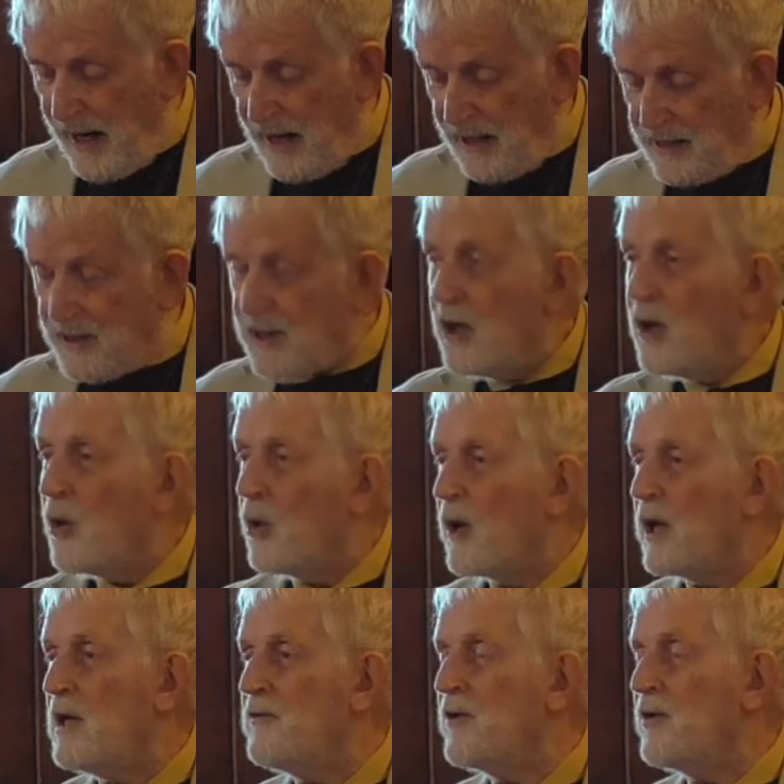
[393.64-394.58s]
And
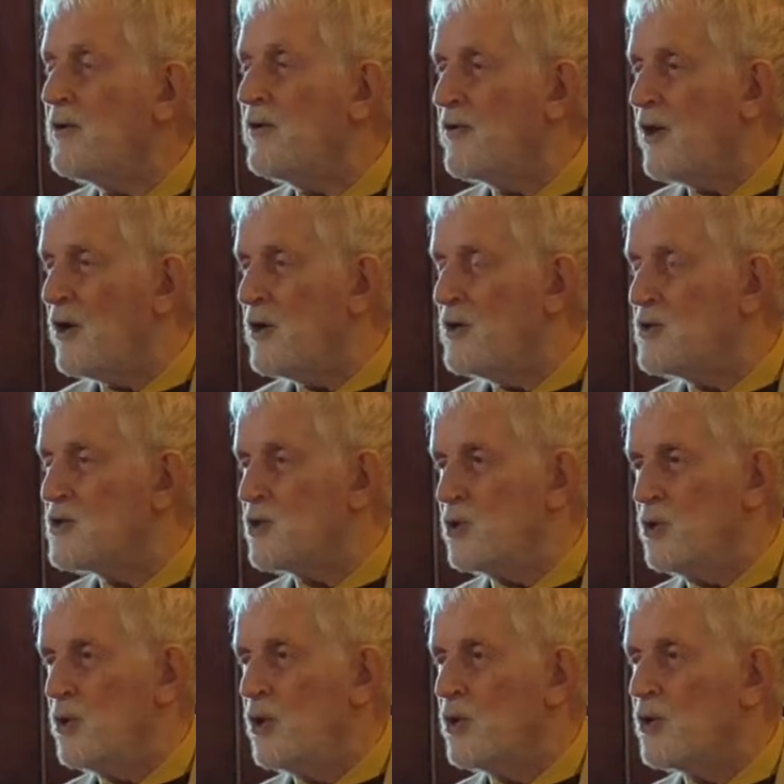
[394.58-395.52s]
even those
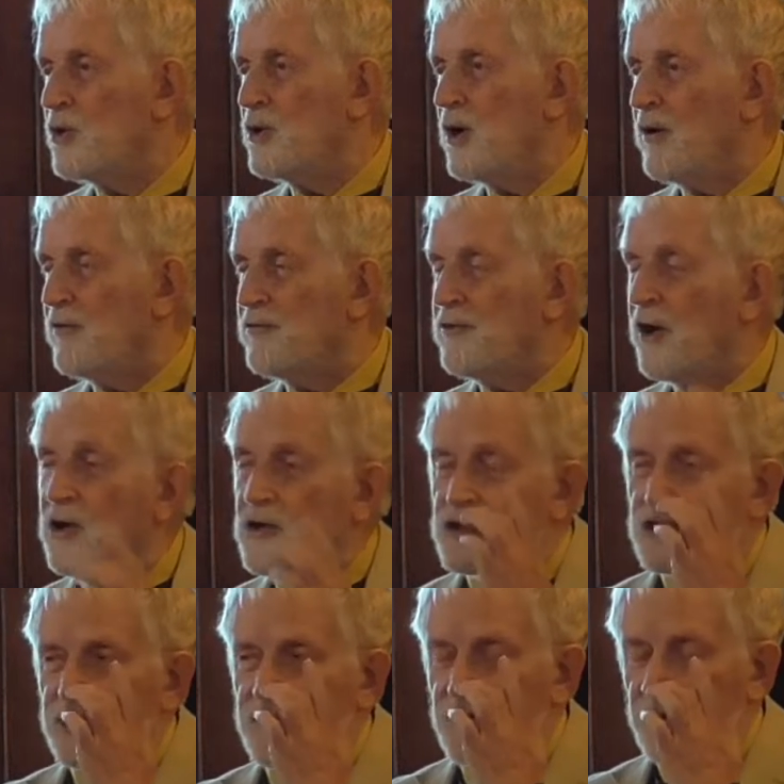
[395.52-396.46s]
who could not
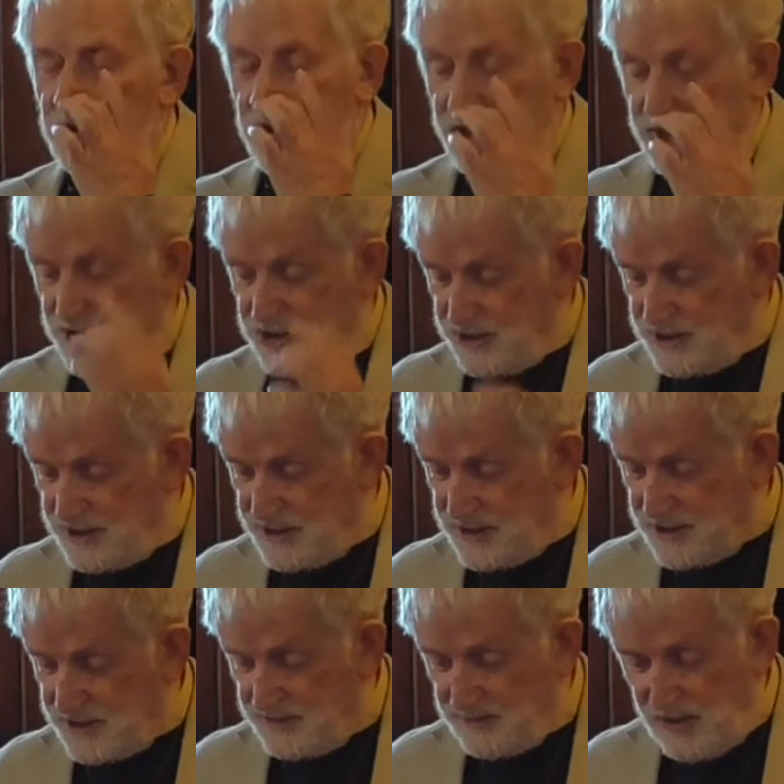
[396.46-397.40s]
vote in their
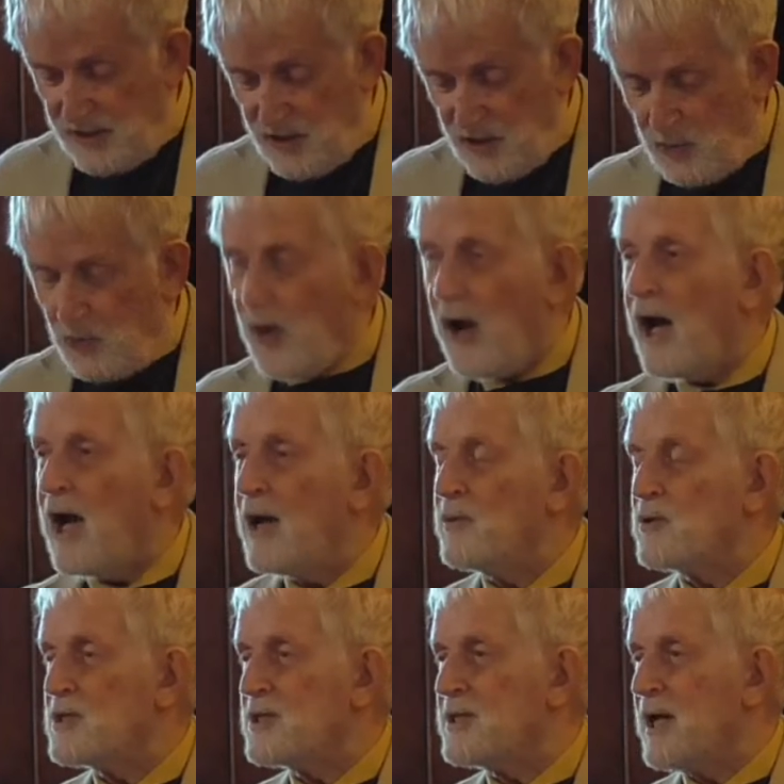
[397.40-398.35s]
elections were
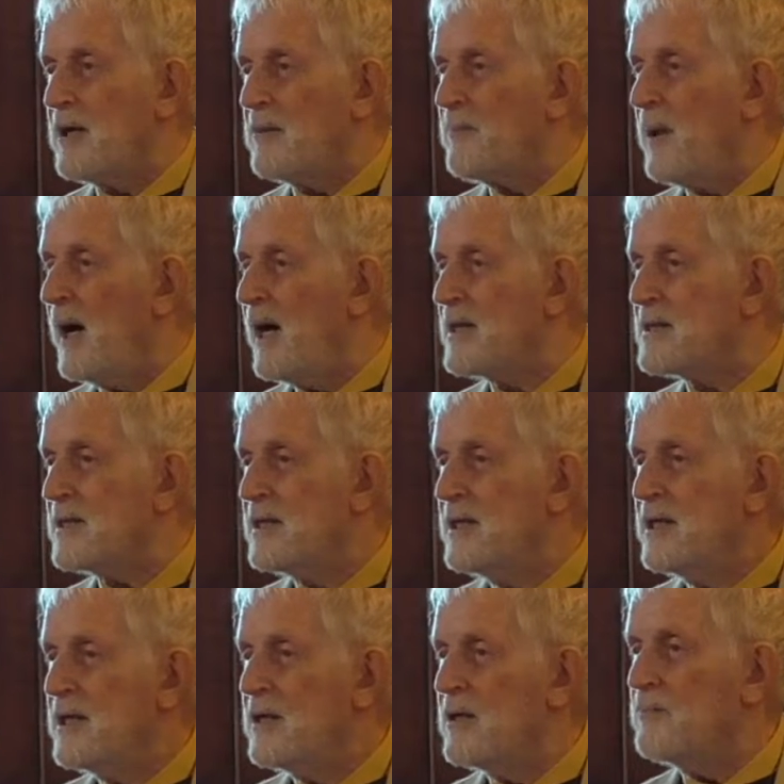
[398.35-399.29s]
able to take part
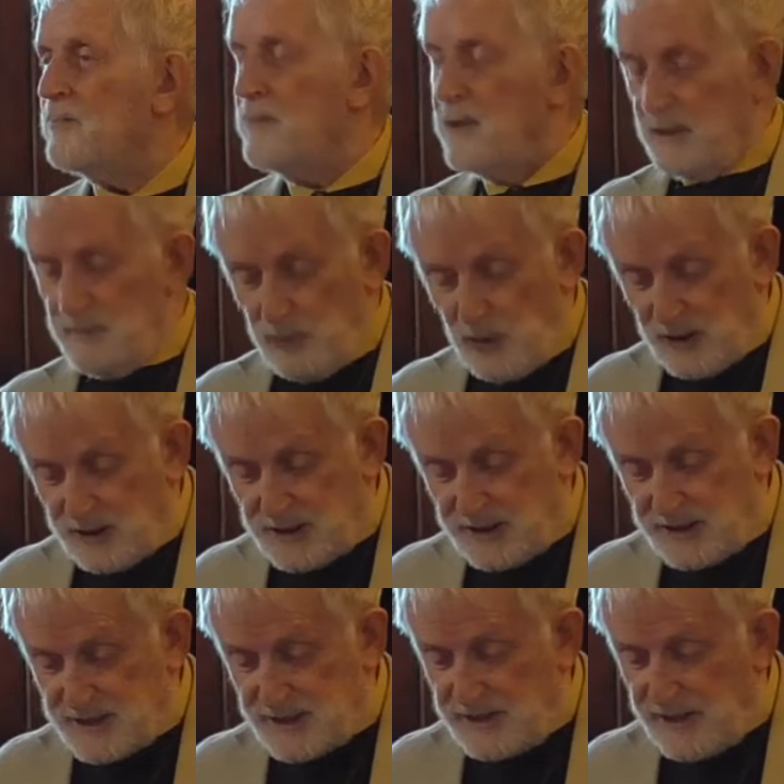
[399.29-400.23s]
in
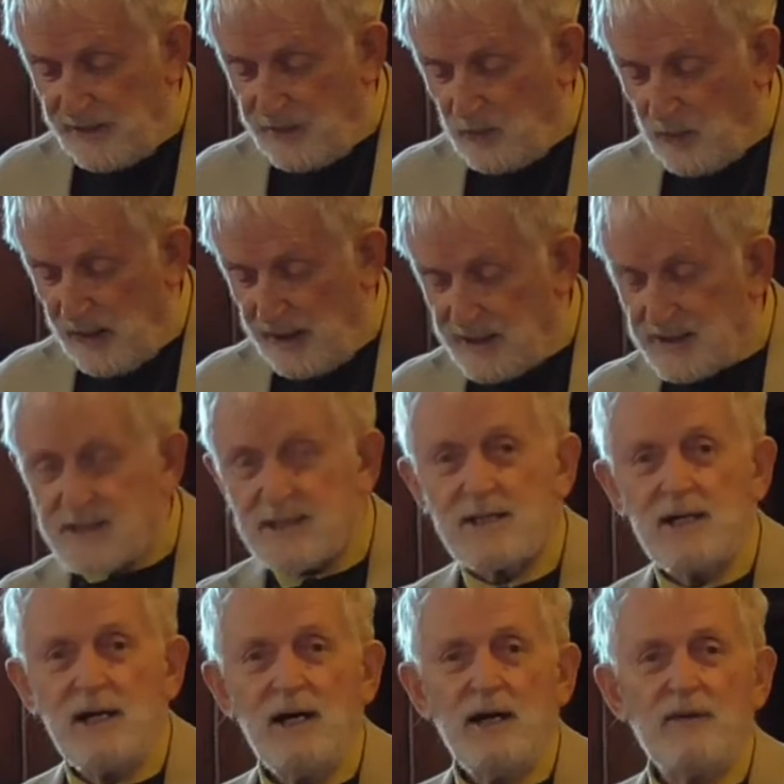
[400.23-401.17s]
politics in other ways.